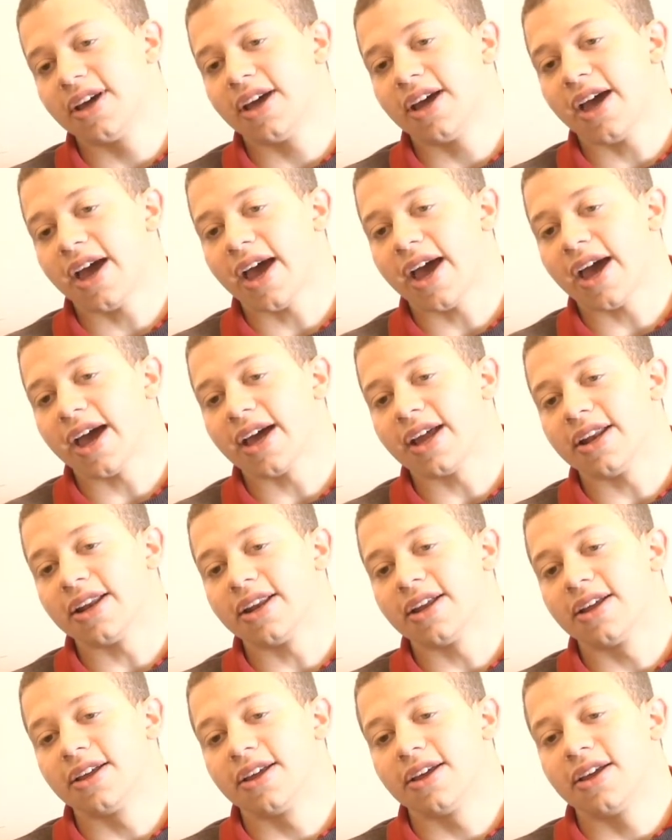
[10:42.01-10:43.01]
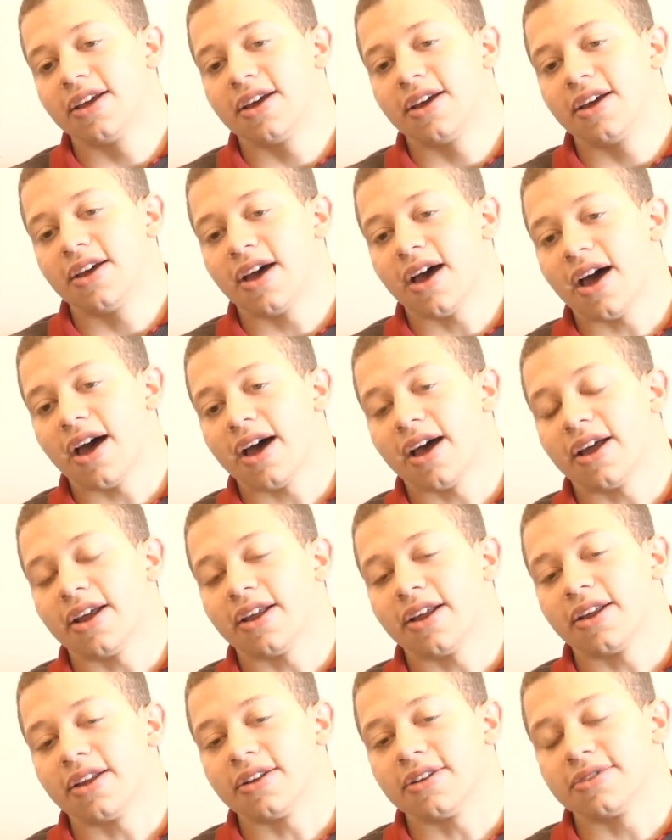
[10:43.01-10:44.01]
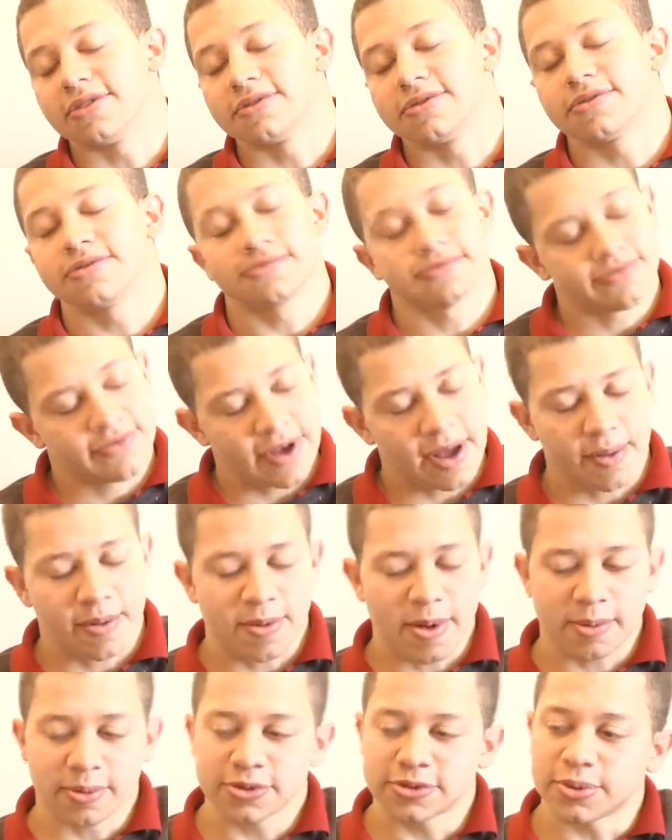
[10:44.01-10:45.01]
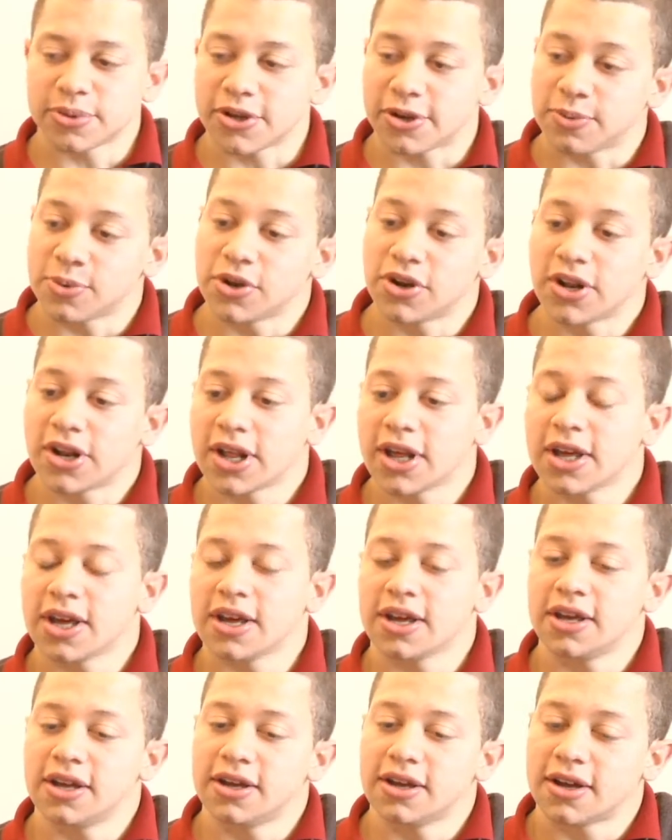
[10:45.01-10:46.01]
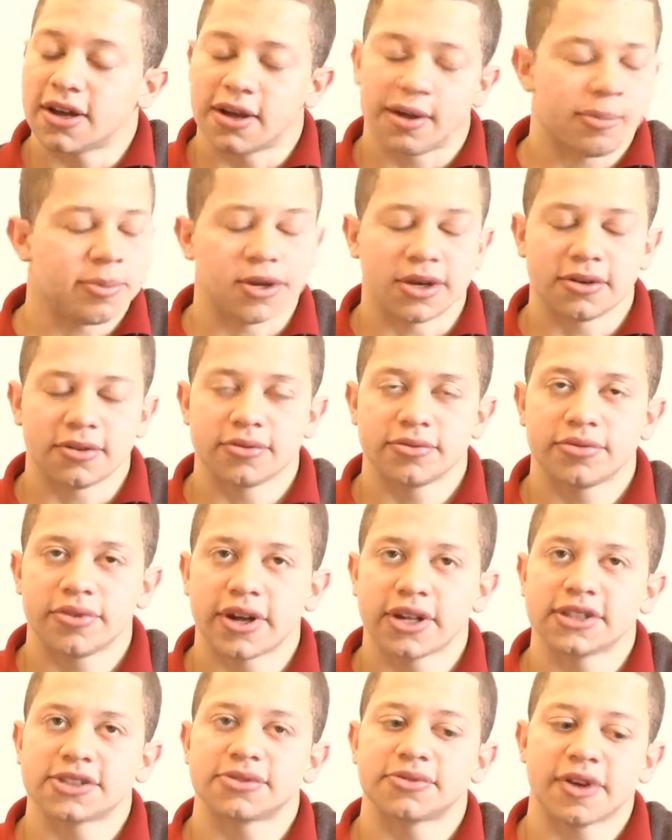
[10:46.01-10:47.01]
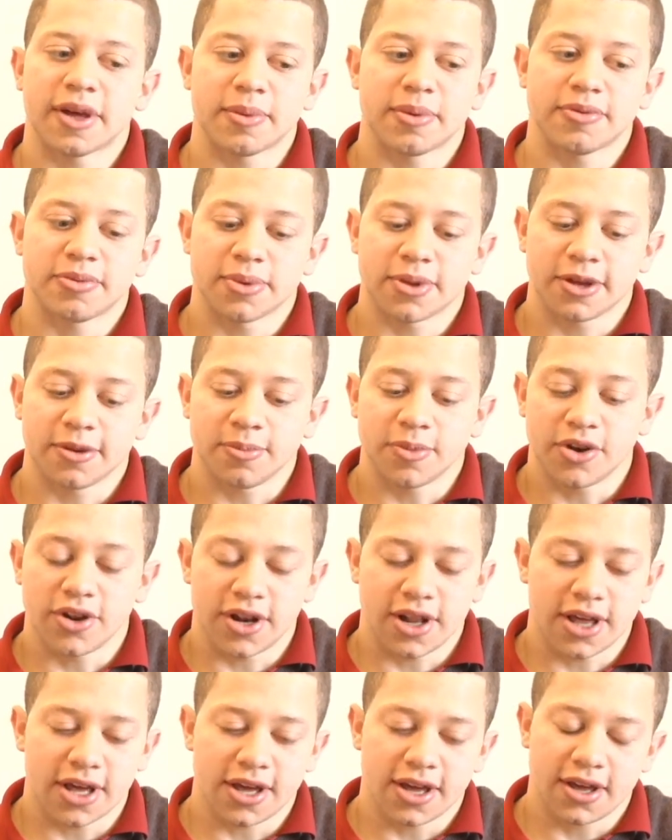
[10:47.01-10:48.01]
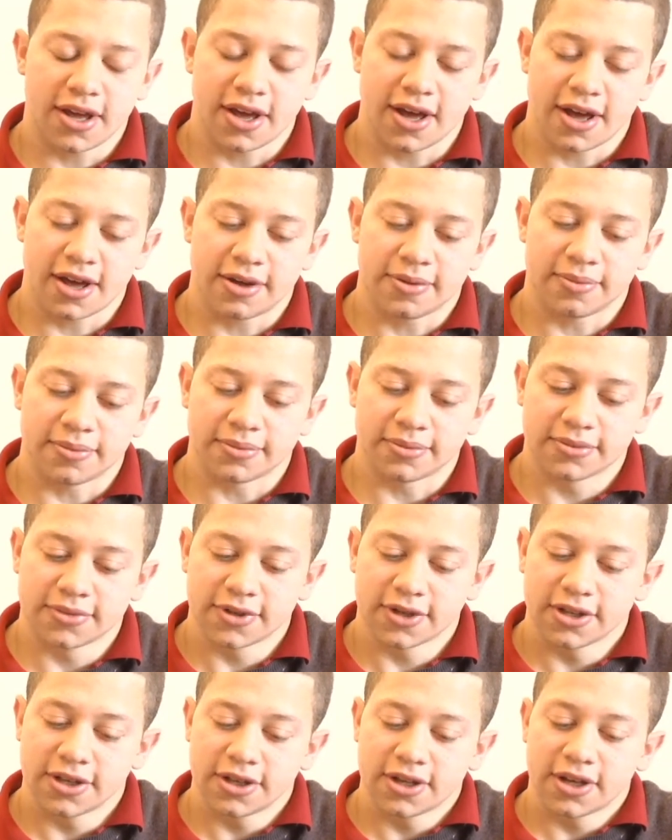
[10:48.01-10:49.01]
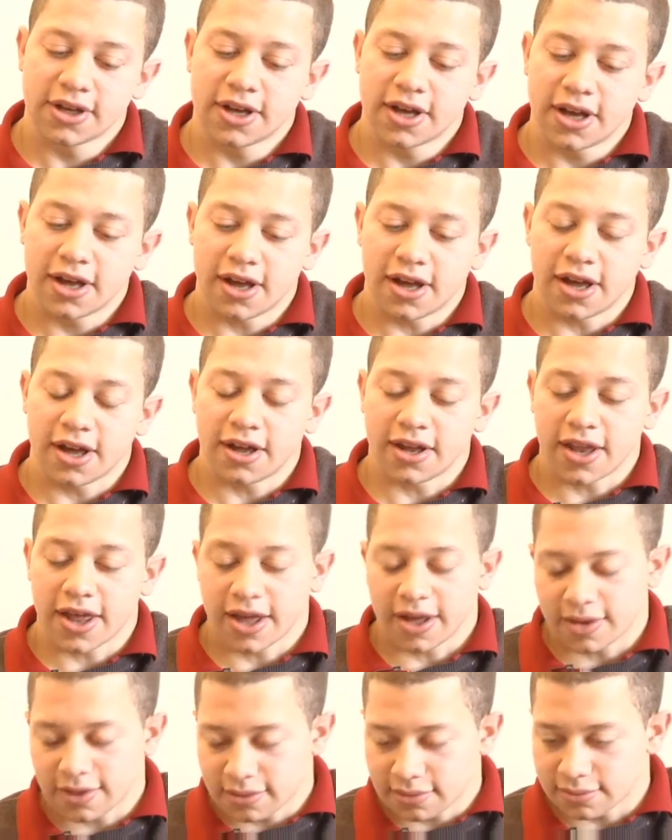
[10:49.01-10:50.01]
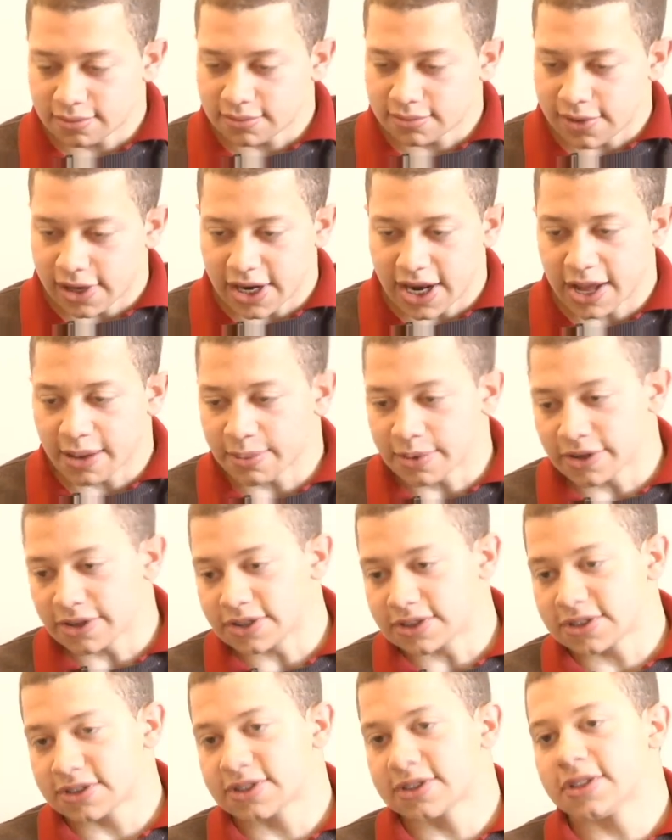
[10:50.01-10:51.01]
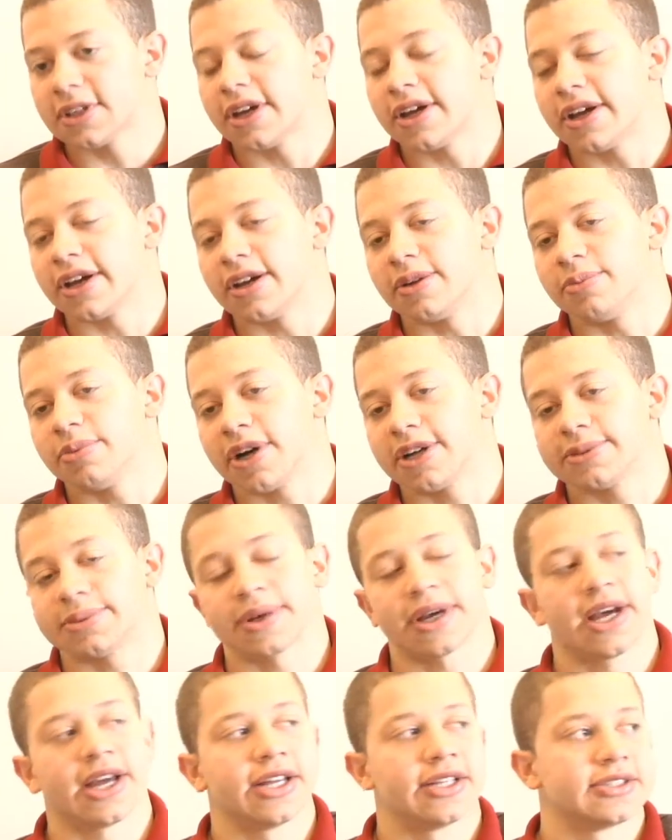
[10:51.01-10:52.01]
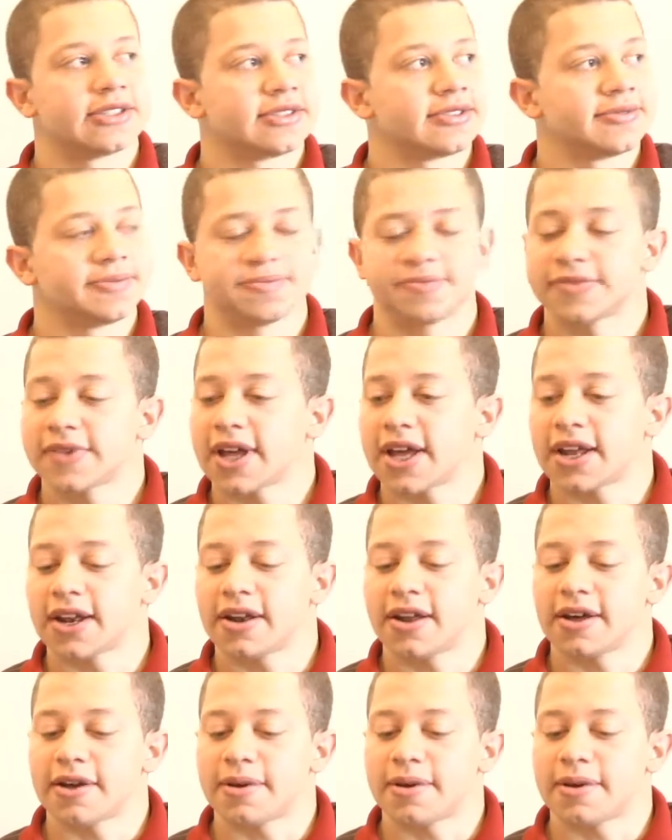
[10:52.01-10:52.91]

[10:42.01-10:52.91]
and family members from the community, friends and family from the community, like my neighbors in Prospect Heights, and